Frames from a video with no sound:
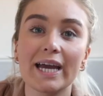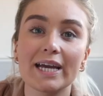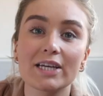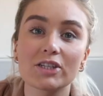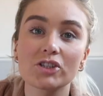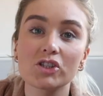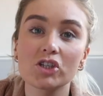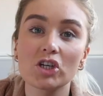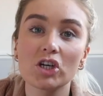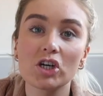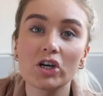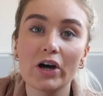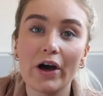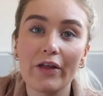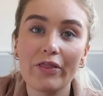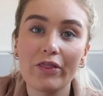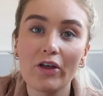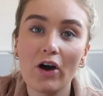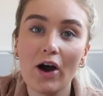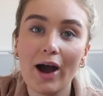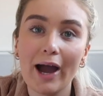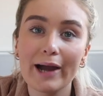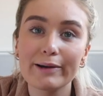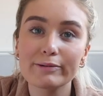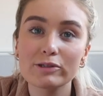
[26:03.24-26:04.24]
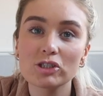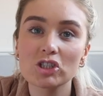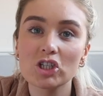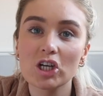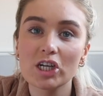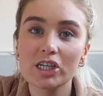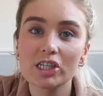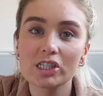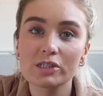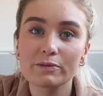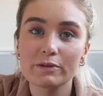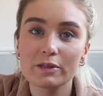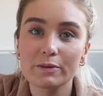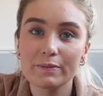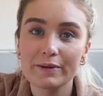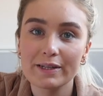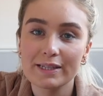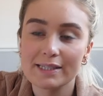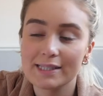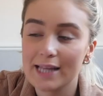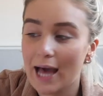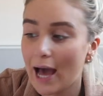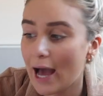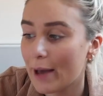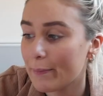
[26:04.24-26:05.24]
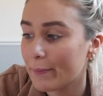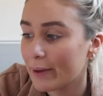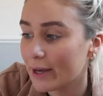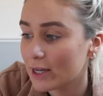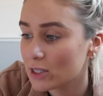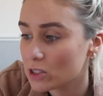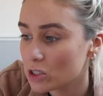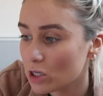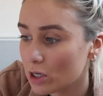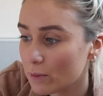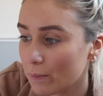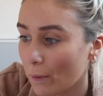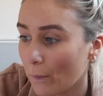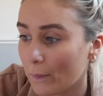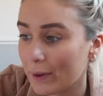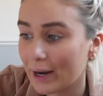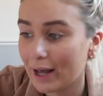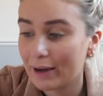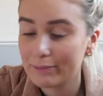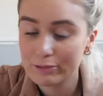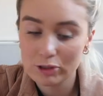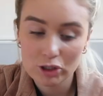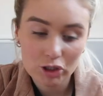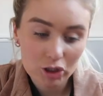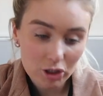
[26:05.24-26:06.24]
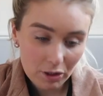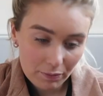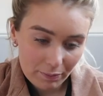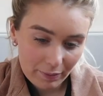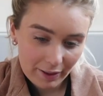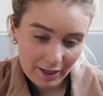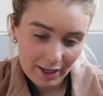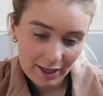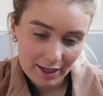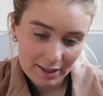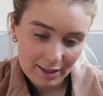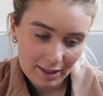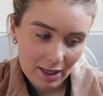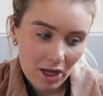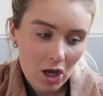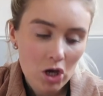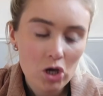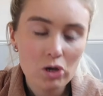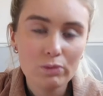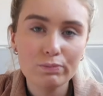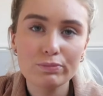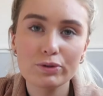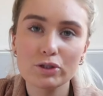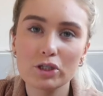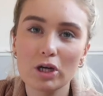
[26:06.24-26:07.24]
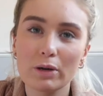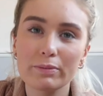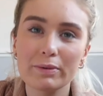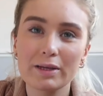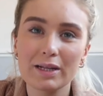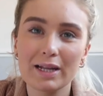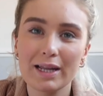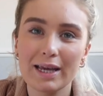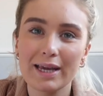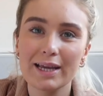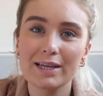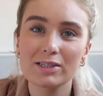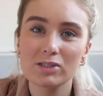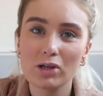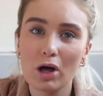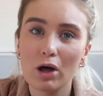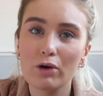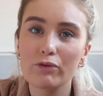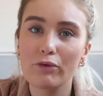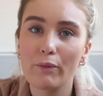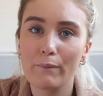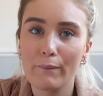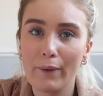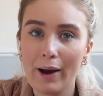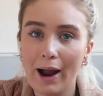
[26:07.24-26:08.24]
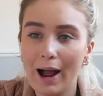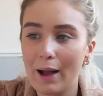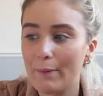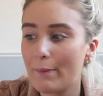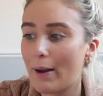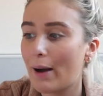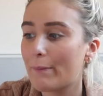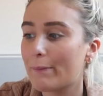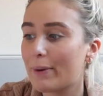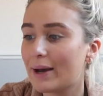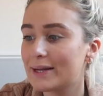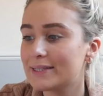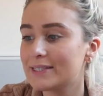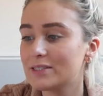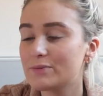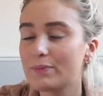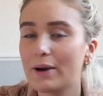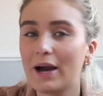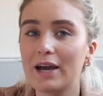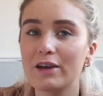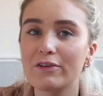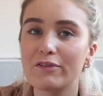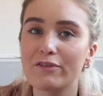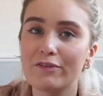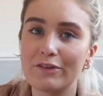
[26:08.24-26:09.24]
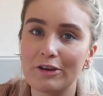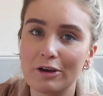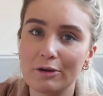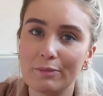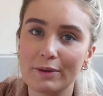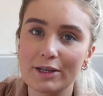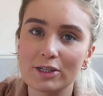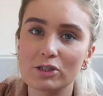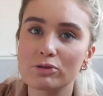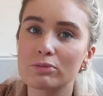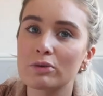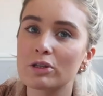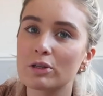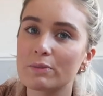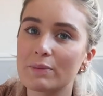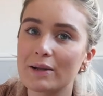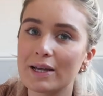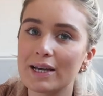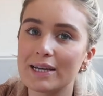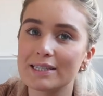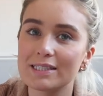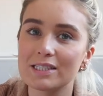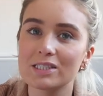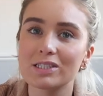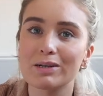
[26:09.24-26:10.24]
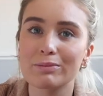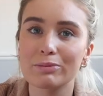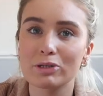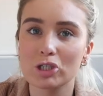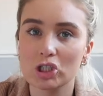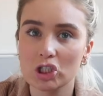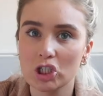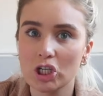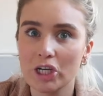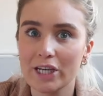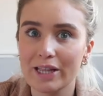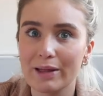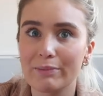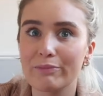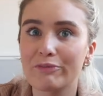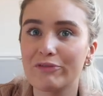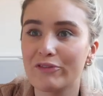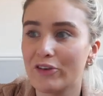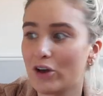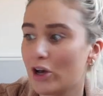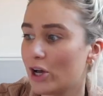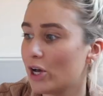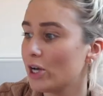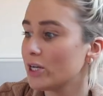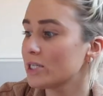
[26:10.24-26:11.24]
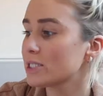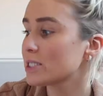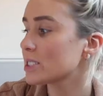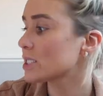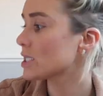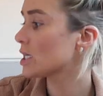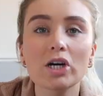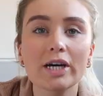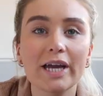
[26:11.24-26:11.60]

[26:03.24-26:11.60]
Okay, so I thought I would show you some of the bits that I picked up when I was shopping. Predominantly, it's all from Primark, but I did buy a few bits from other places, so I'm going to show you them first.